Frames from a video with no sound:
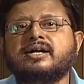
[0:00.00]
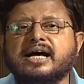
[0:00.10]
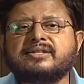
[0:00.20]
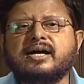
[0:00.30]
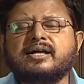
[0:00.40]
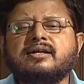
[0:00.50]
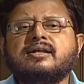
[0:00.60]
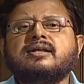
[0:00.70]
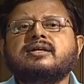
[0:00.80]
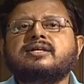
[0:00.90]
Rather,
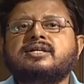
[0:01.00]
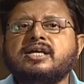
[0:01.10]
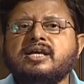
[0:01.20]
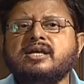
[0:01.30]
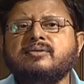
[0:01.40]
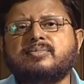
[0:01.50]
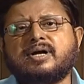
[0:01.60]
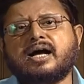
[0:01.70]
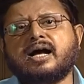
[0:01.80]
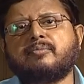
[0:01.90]
he
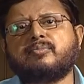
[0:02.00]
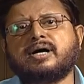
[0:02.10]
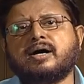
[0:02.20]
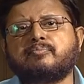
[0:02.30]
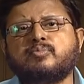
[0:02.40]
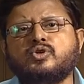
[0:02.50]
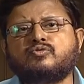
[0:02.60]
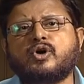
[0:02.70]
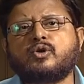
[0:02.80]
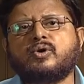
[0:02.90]

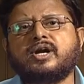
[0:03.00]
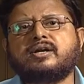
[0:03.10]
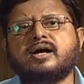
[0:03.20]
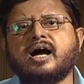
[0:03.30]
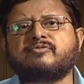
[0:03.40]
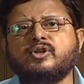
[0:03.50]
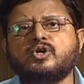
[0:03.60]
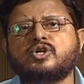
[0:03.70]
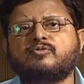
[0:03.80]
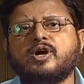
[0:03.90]
put forward a
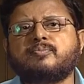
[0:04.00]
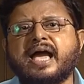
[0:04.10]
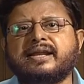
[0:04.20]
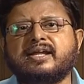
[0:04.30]
philosophy of